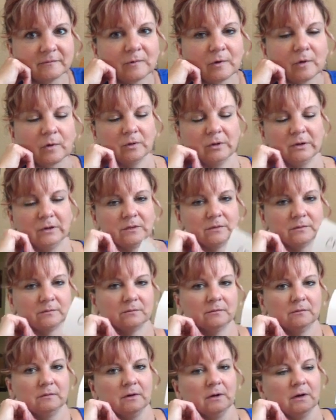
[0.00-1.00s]
Good.
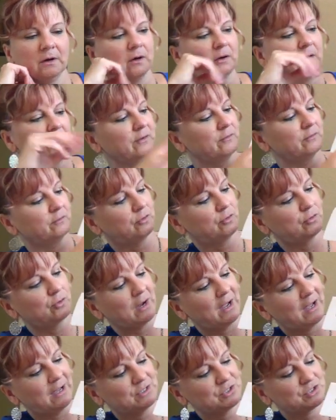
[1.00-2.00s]
All right,
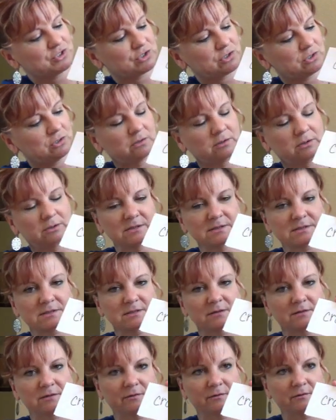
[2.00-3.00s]
crash is
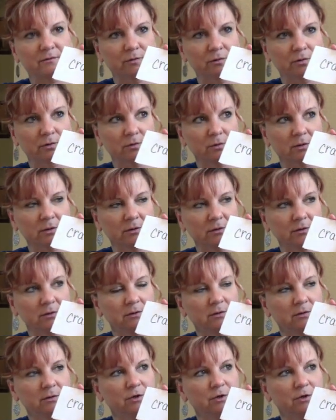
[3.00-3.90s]
the root word.